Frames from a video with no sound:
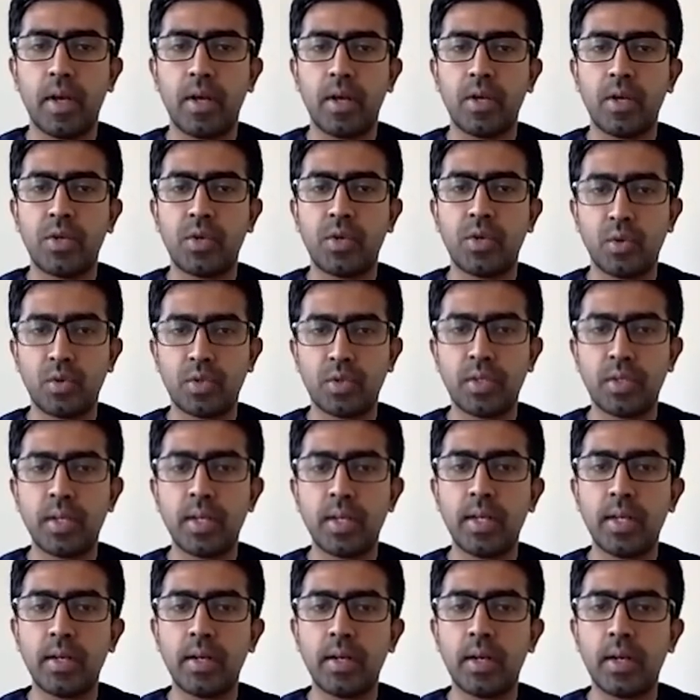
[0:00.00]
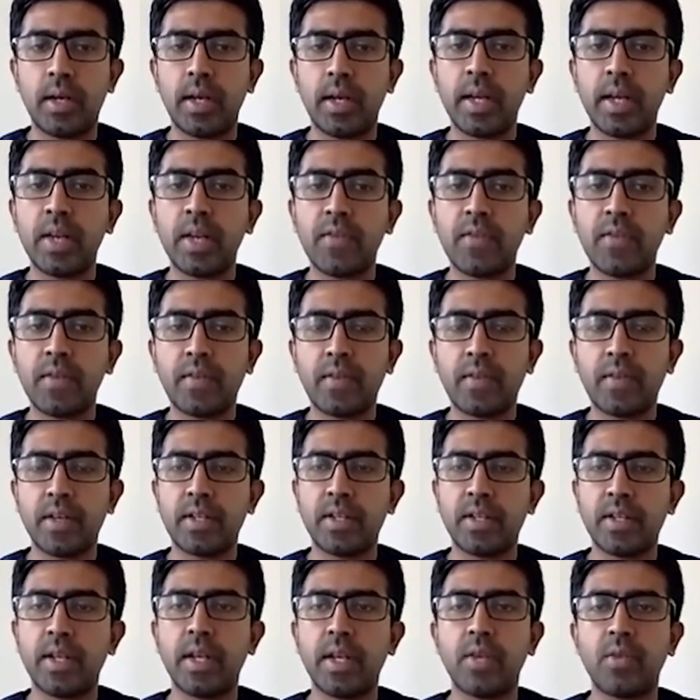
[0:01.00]
shows the
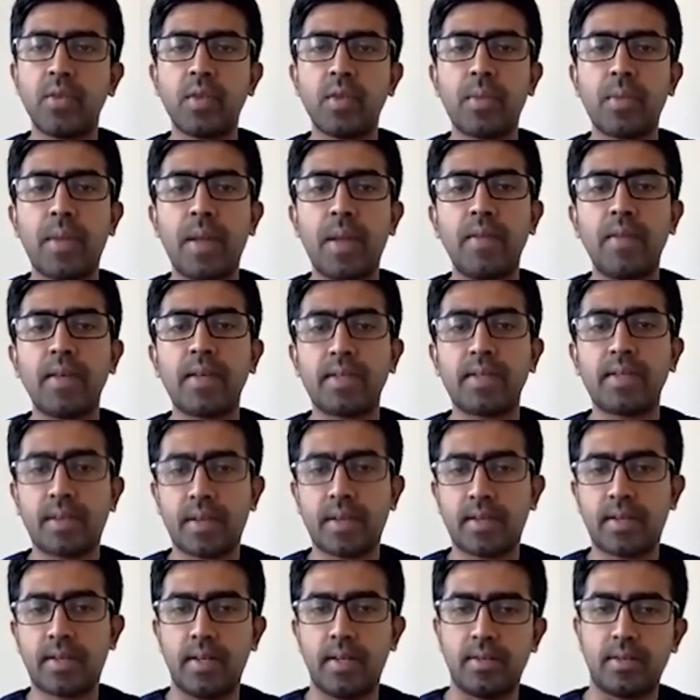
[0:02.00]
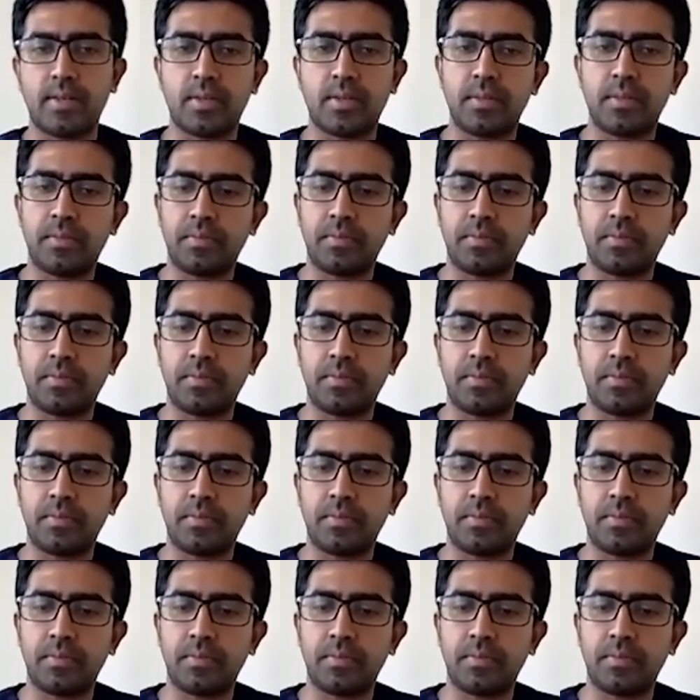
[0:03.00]
infiltration into the pelvic structures.